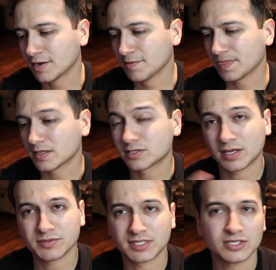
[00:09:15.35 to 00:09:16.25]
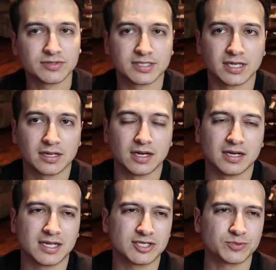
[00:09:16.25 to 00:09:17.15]
So that was interesting.
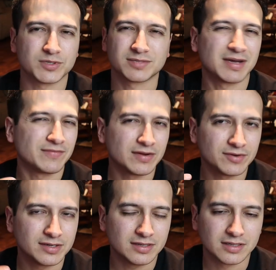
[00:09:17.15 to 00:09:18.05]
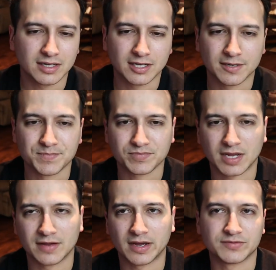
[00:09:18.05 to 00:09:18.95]
It just wasn't my favorite.
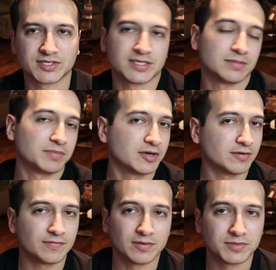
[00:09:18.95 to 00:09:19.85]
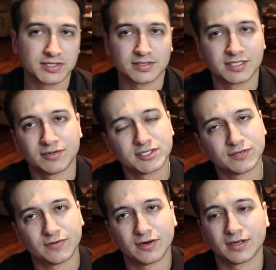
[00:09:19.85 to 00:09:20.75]
I've just seen better from this series so
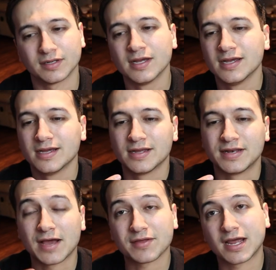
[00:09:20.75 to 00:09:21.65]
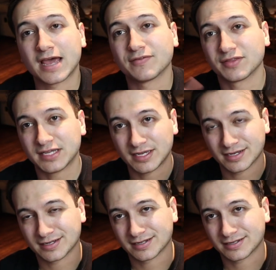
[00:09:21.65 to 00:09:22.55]
far, and now that I have all the
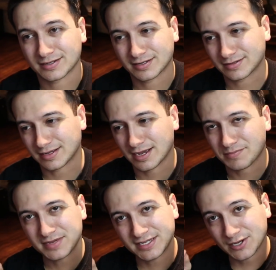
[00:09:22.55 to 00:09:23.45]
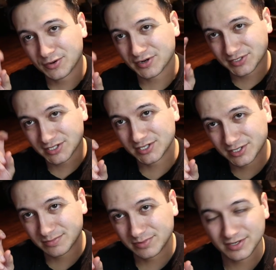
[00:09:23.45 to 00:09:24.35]
mediocre to
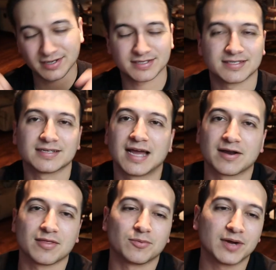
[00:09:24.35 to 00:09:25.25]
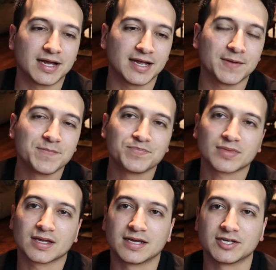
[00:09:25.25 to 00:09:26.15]
good books out of the way,
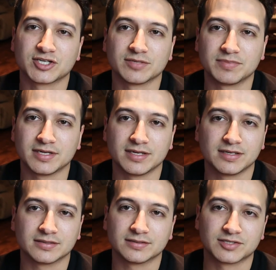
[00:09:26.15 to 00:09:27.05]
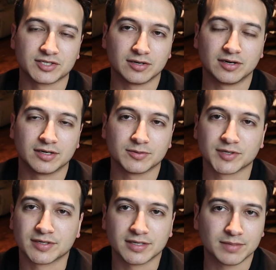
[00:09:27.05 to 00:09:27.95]
it should be just
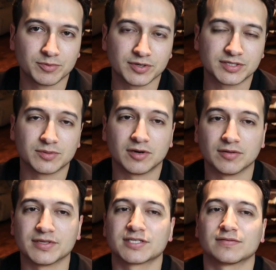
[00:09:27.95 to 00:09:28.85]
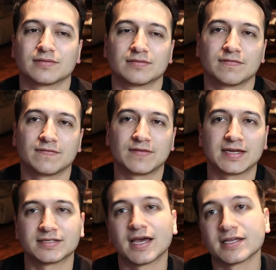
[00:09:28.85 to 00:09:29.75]
onward and upward to all this
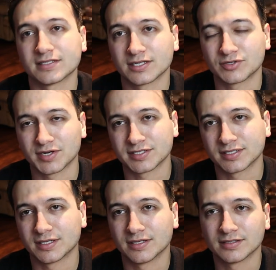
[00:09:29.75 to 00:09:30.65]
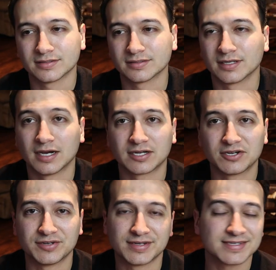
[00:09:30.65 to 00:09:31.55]
fantastic Dresden
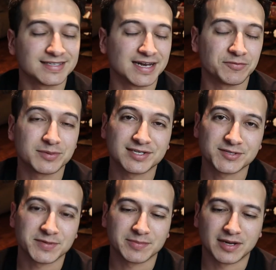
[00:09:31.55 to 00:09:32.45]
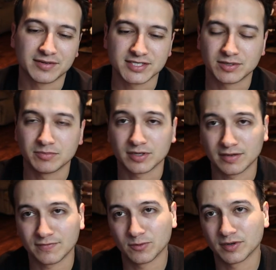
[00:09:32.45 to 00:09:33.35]
goodness that everyone tells me about. So I'm looking
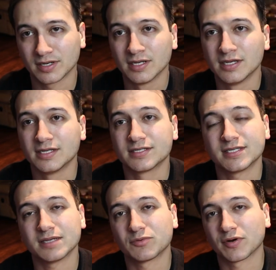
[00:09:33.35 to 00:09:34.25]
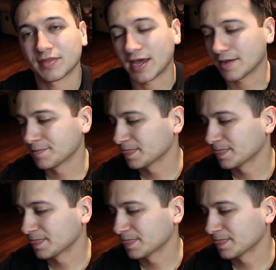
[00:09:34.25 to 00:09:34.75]
forward to seeing more of that.